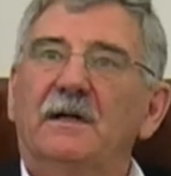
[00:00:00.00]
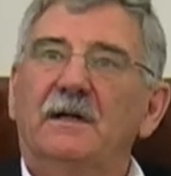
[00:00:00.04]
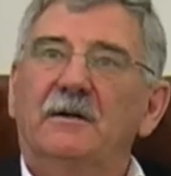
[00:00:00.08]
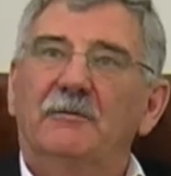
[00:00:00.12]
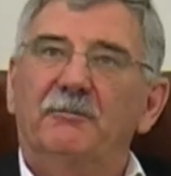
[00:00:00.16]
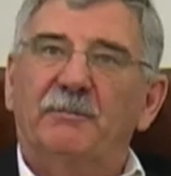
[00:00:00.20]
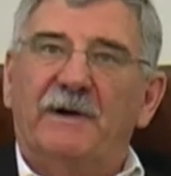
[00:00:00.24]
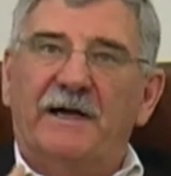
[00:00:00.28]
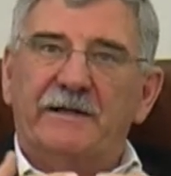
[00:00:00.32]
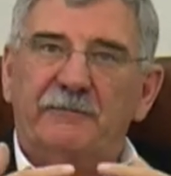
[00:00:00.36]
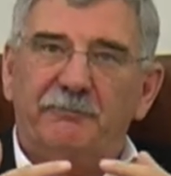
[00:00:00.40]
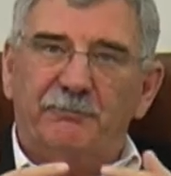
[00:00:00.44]

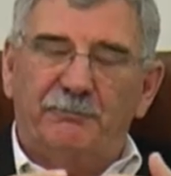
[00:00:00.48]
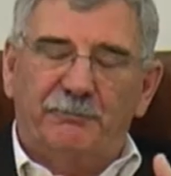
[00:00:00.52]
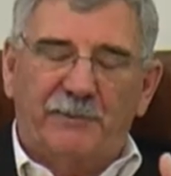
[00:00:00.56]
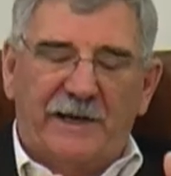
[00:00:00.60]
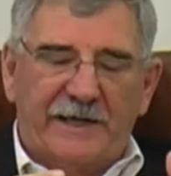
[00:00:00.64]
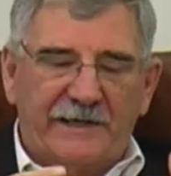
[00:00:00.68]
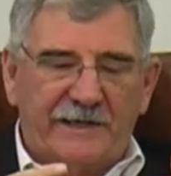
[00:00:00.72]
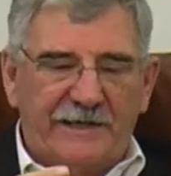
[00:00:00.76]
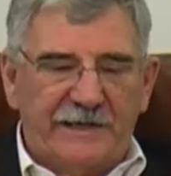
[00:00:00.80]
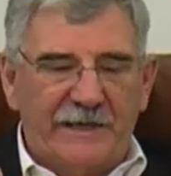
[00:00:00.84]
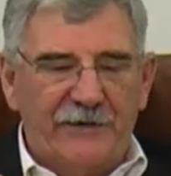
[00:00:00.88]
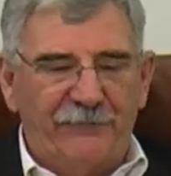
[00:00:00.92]

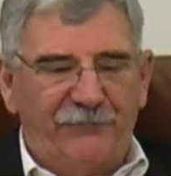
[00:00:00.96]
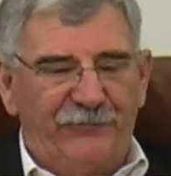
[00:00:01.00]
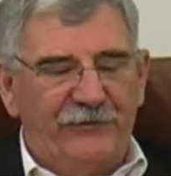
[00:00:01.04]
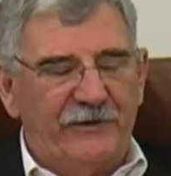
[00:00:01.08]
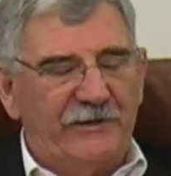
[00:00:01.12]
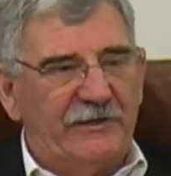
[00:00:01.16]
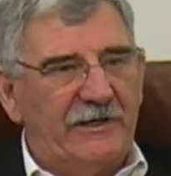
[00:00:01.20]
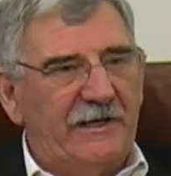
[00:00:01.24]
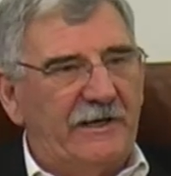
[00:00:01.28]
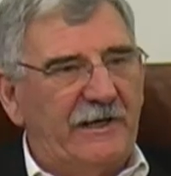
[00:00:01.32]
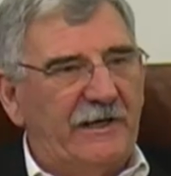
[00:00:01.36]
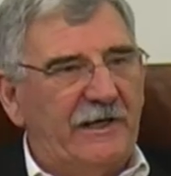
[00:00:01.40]
But if
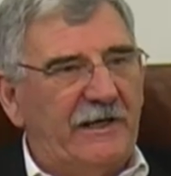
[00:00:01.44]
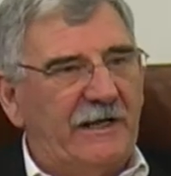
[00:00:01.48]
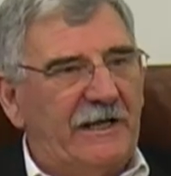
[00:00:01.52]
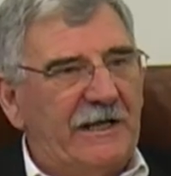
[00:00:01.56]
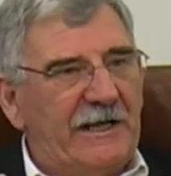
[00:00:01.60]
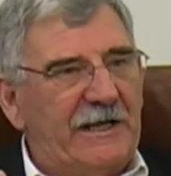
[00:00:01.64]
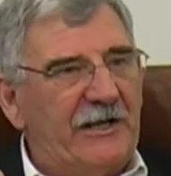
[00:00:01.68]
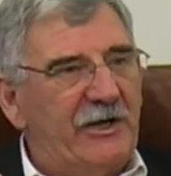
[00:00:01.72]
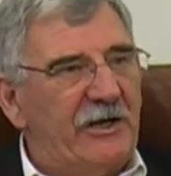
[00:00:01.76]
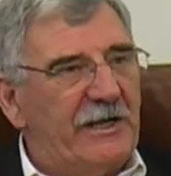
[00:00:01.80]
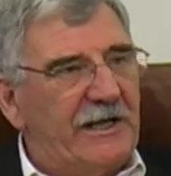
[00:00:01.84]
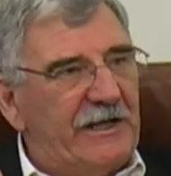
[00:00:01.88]

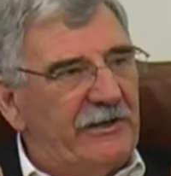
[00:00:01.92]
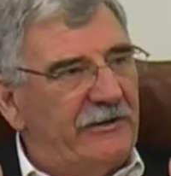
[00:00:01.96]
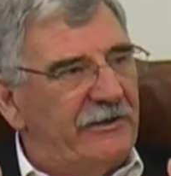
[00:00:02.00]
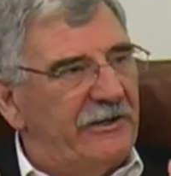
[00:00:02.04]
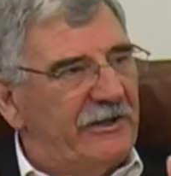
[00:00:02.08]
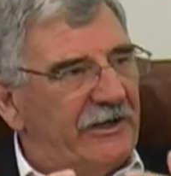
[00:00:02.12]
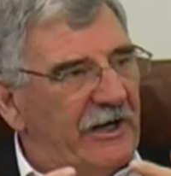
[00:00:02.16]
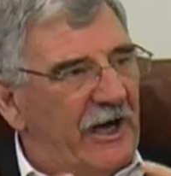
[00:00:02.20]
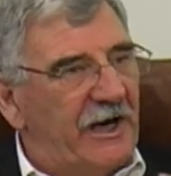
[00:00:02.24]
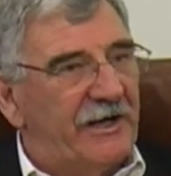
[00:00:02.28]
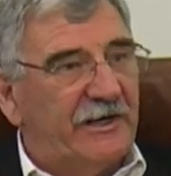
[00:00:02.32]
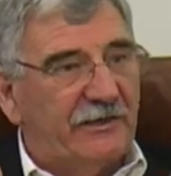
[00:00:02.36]
in the
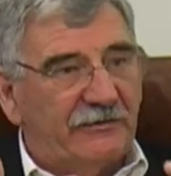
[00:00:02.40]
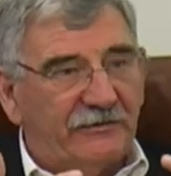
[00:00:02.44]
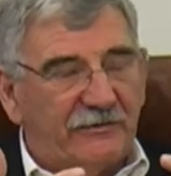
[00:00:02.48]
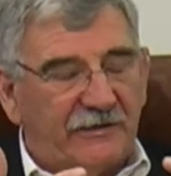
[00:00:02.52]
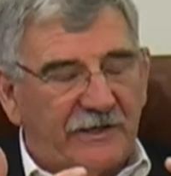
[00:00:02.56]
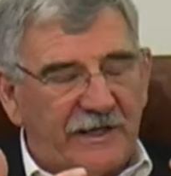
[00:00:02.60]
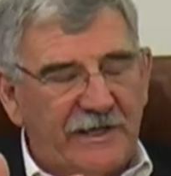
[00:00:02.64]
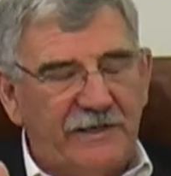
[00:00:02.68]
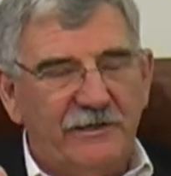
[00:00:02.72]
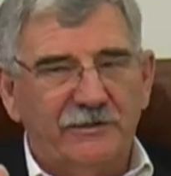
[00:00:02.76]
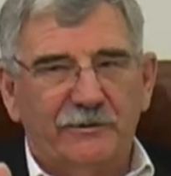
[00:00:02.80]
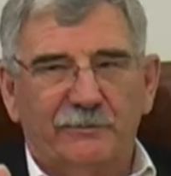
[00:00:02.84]
United
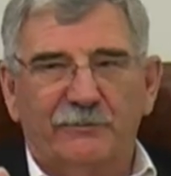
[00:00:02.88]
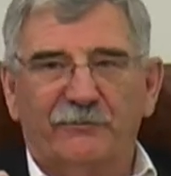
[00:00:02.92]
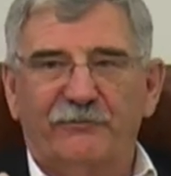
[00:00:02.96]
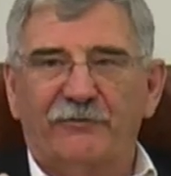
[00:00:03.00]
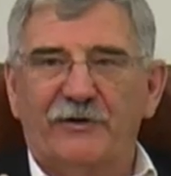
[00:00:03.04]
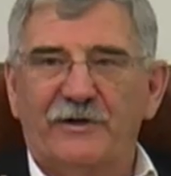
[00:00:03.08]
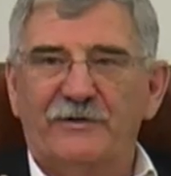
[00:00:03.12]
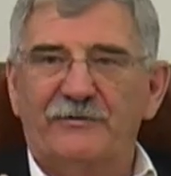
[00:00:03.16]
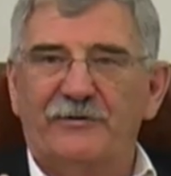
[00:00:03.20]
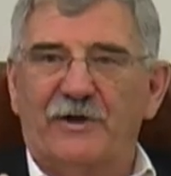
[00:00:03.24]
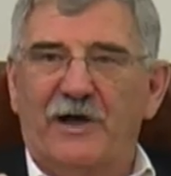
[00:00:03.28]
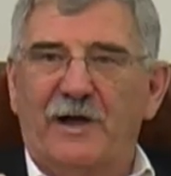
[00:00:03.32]
Kingdom, for
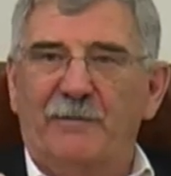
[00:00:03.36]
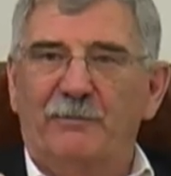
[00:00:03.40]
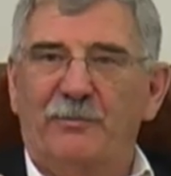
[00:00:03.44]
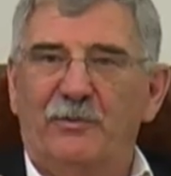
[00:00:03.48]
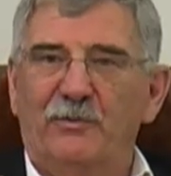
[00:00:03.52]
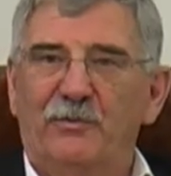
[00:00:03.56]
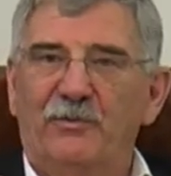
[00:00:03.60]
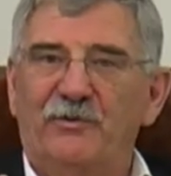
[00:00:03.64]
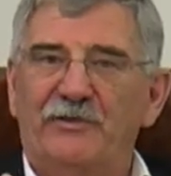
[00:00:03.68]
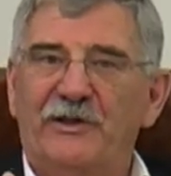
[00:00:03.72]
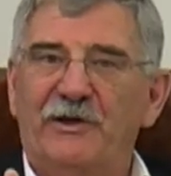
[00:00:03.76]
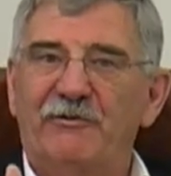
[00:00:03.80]

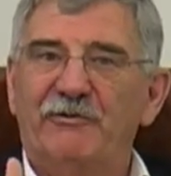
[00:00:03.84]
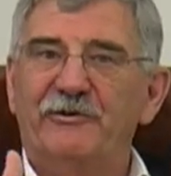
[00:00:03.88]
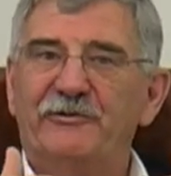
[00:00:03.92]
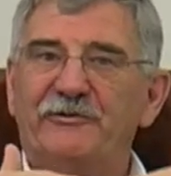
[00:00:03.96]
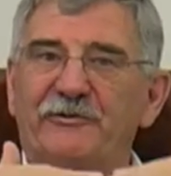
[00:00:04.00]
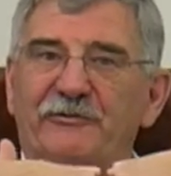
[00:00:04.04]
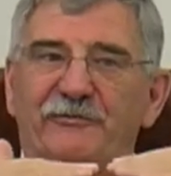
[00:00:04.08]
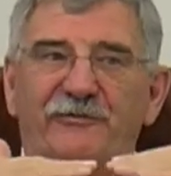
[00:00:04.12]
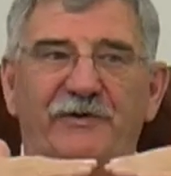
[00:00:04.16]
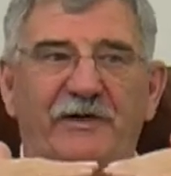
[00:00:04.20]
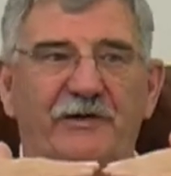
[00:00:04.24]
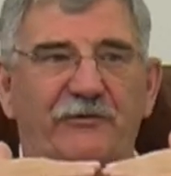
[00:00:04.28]
example, there is a
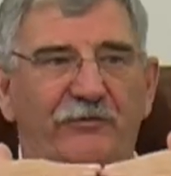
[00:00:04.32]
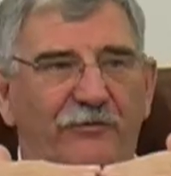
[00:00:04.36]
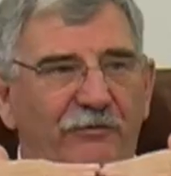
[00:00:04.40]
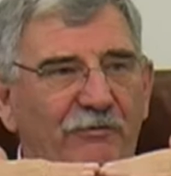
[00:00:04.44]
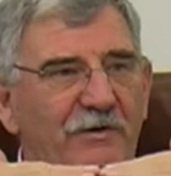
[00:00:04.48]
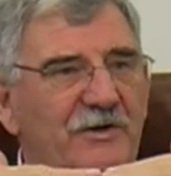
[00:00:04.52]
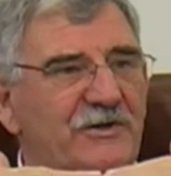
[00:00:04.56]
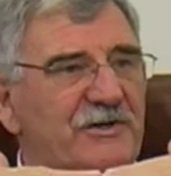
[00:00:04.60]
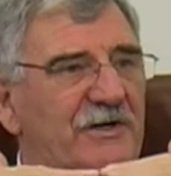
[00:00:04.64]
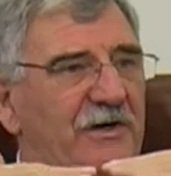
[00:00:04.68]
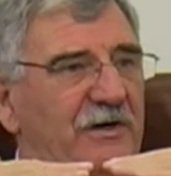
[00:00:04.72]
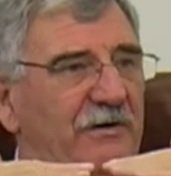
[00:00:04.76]
fixed
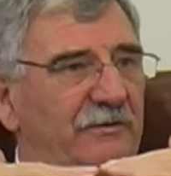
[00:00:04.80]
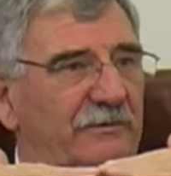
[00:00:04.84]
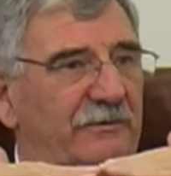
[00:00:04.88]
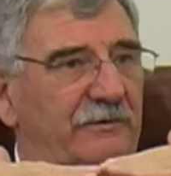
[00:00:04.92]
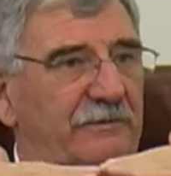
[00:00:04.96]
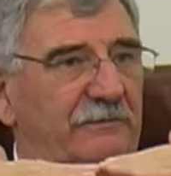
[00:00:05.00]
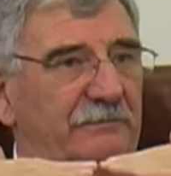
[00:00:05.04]
threshold,